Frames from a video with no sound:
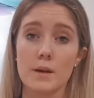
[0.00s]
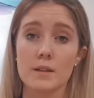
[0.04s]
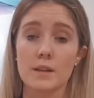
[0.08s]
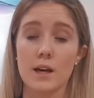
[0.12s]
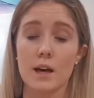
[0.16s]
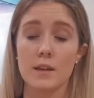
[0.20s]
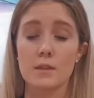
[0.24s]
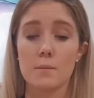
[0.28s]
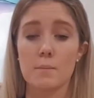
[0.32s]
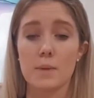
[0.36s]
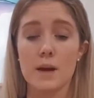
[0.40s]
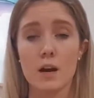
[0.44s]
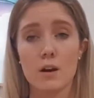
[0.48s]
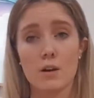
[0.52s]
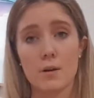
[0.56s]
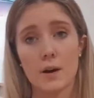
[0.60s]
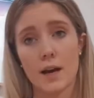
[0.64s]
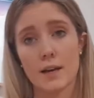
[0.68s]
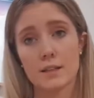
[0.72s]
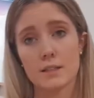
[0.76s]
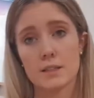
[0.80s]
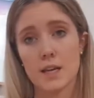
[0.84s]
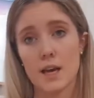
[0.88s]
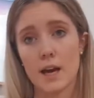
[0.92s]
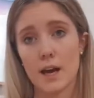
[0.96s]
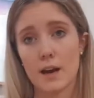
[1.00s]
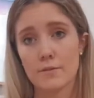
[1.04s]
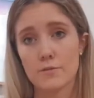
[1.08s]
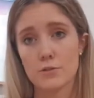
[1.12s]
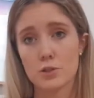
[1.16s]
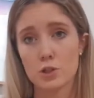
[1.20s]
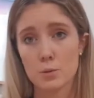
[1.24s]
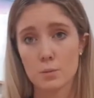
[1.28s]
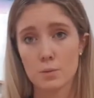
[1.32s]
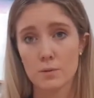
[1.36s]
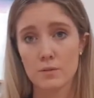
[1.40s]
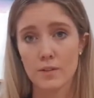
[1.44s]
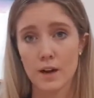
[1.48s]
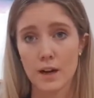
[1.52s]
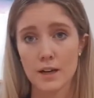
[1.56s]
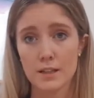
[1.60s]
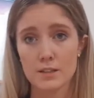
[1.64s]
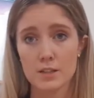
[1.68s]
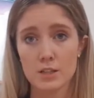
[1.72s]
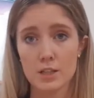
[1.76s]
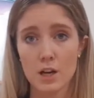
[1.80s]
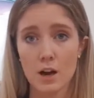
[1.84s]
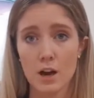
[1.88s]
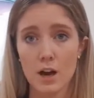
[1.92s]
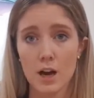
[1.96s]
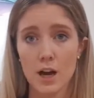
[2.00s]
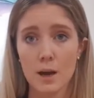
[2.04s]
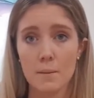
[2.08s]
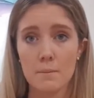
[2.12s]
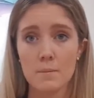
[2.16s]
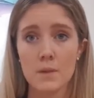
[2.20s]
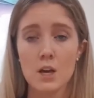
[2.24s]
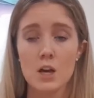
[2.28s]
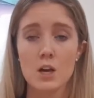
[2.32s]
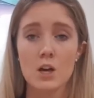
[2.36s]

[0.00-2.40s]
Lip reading: that the parent has to have supervised time,